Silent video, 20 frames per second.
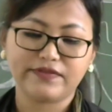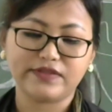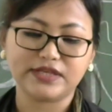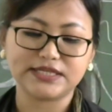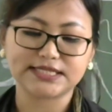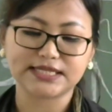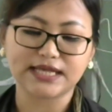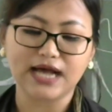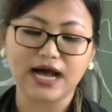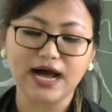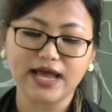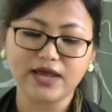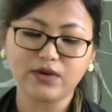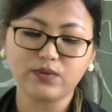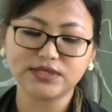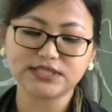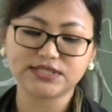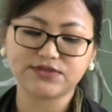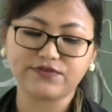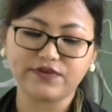The sky
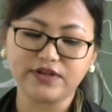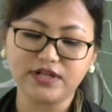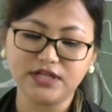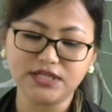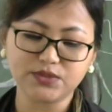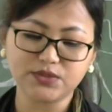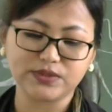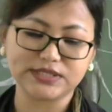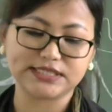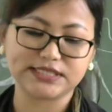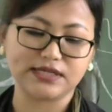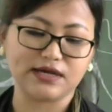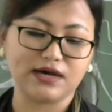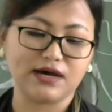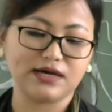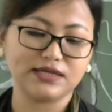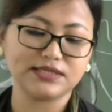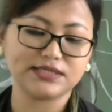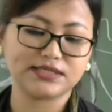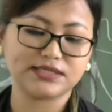was filled with
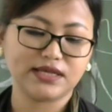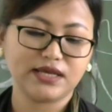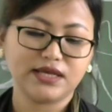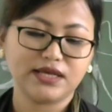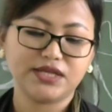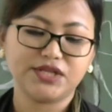stars,